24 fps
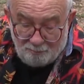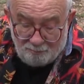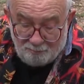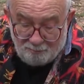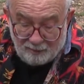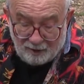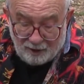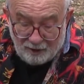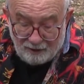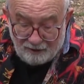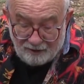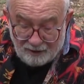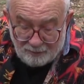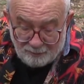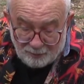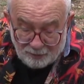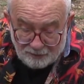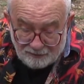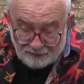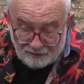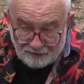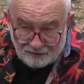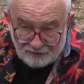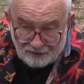blown up
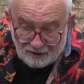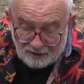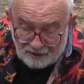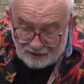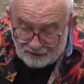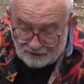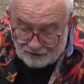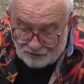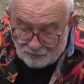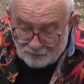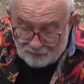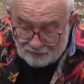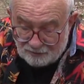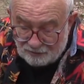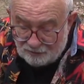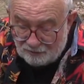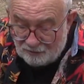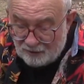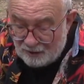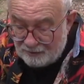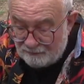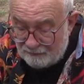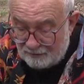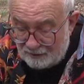on the stage with your
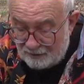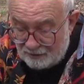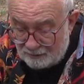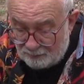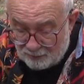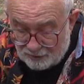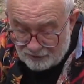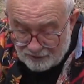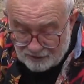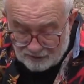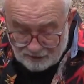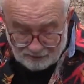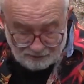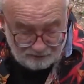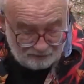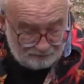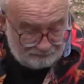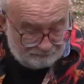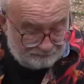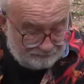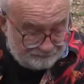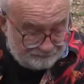overhead projector.